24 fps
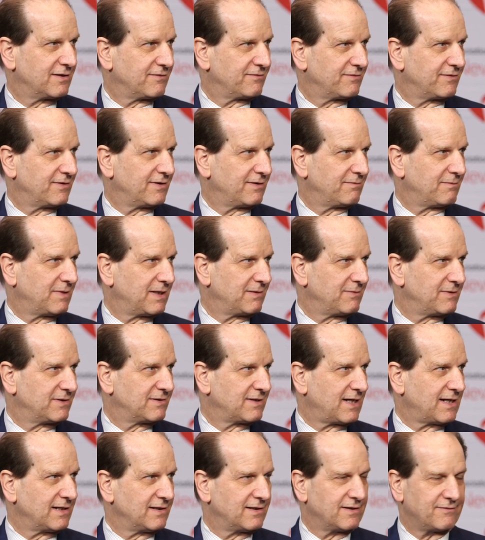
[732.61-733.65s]
different, maybe
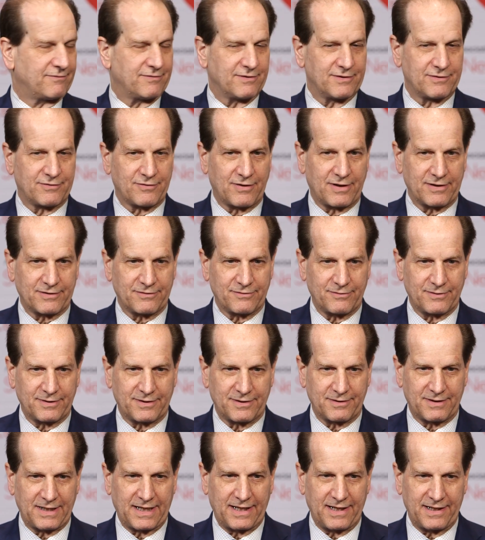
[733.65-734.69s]
10 different drugs we
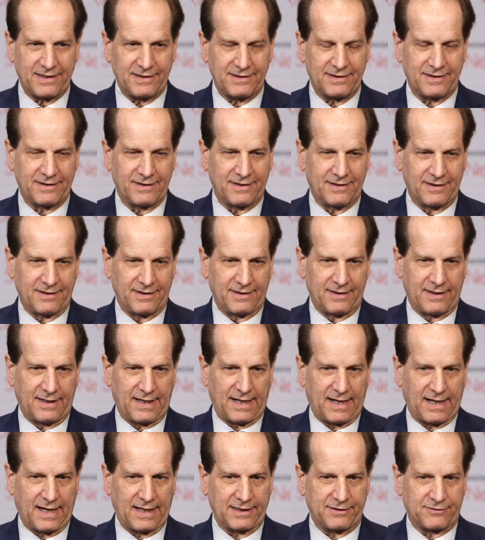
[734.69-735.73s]
could add.
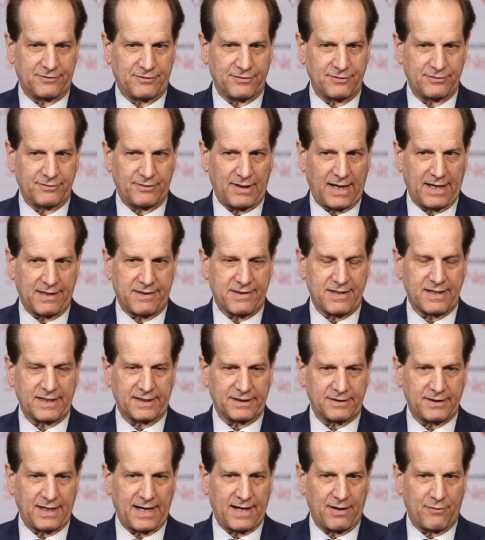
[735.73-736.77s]
I
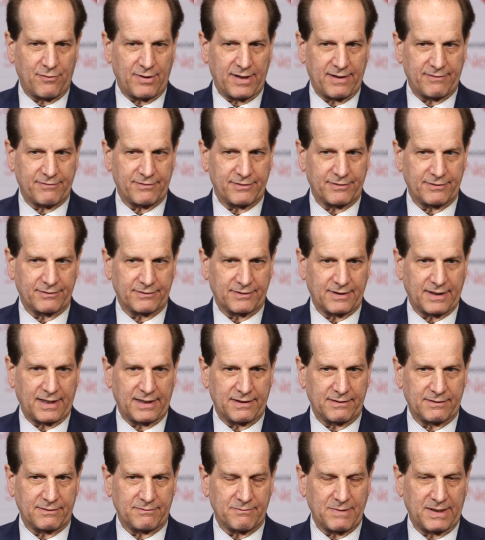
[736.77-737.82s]
think, however,
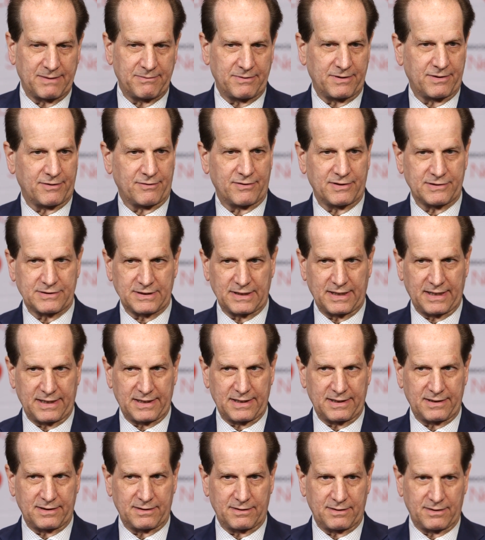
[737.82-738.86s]
that maybe there isn't
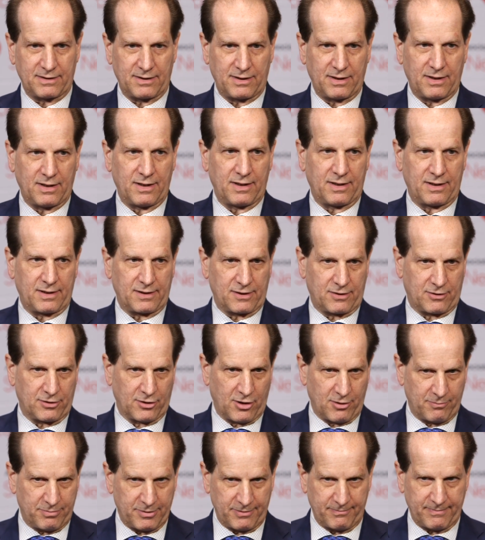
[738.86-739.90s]
any
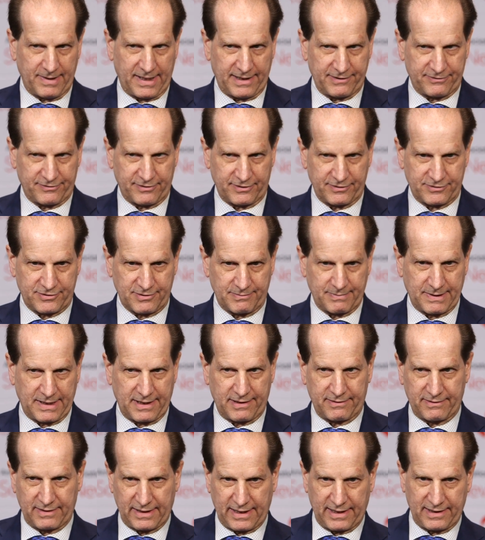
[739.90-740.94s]
global message
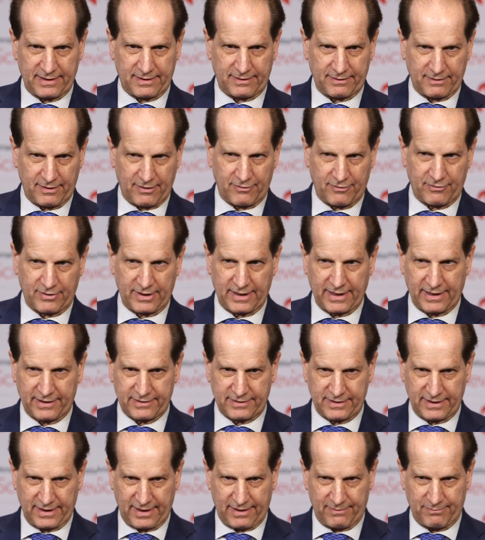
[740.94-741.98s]
about not lowering
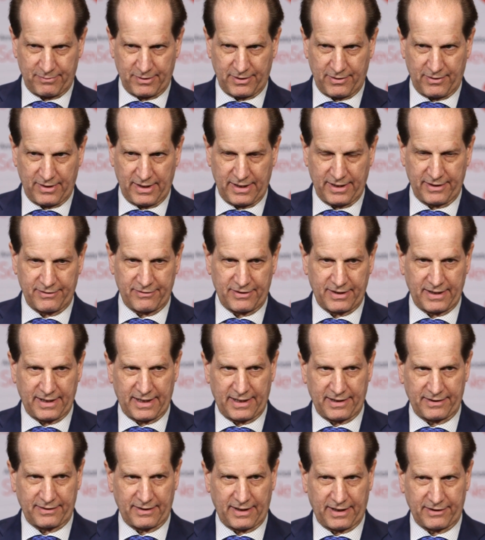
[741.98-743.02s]
LDL below 100.
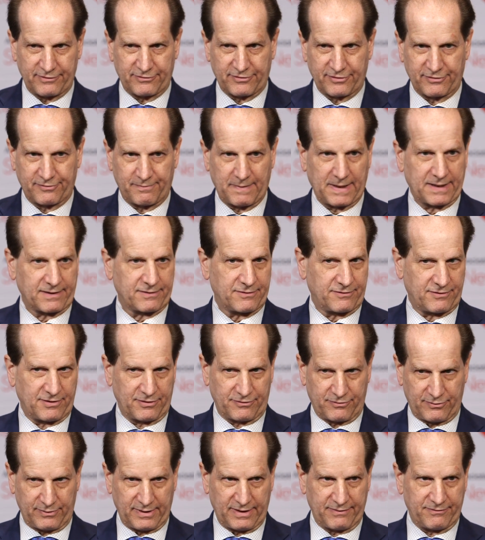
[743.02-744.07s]
I suspect
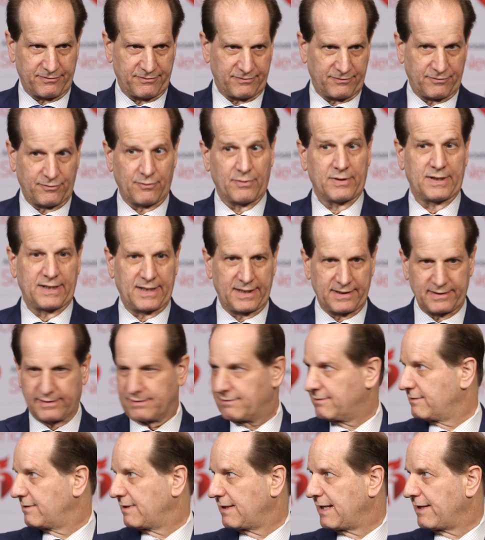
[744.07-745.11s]
since we have
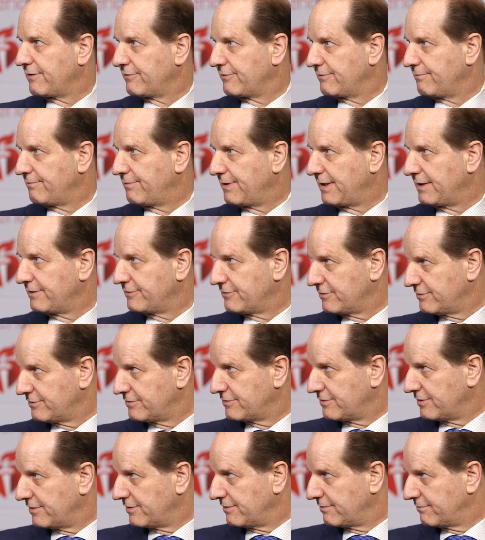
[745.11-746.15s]
28,000
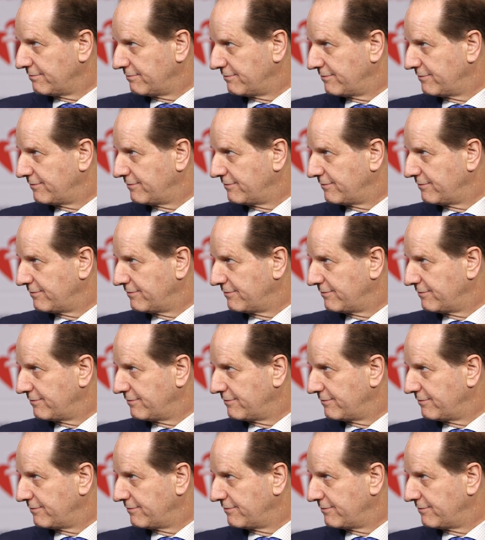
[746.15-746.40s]
patients in